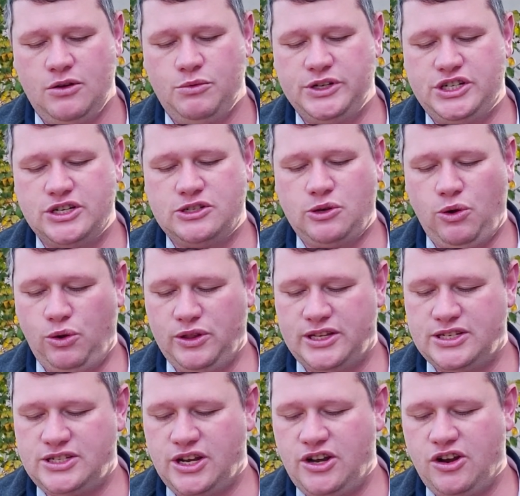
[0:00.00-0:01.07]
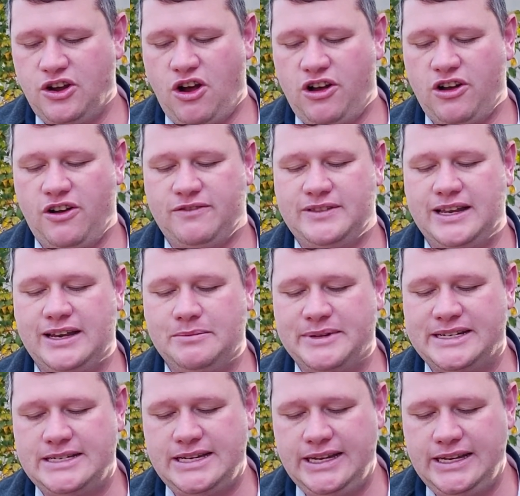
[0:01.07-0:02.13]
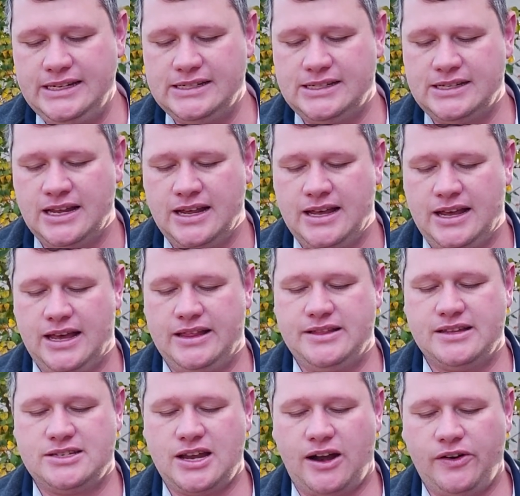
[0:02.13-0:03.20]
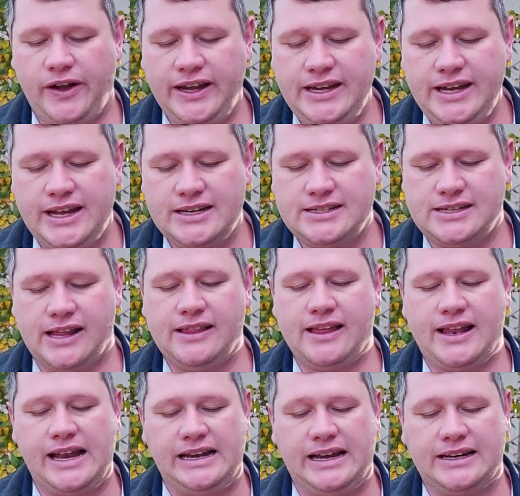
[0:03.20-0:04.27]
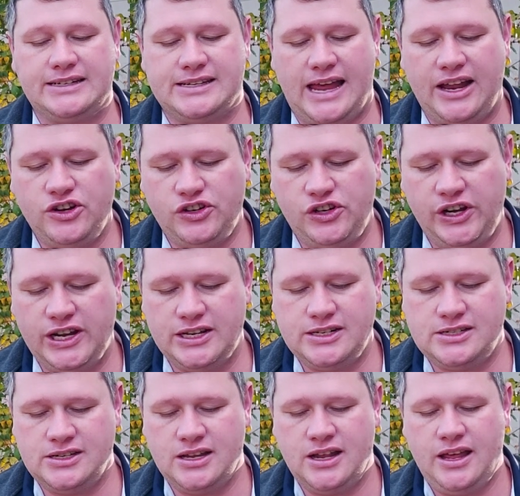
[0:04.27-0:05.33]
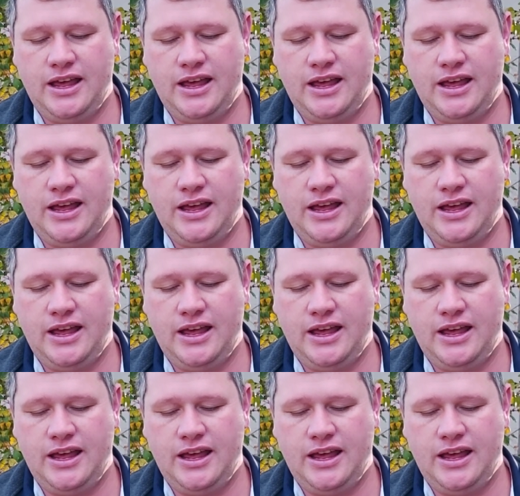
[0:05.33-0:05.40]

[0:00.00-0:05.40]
which is called the synagogue of the Libertines and the Cyrenians and the Alexandrians,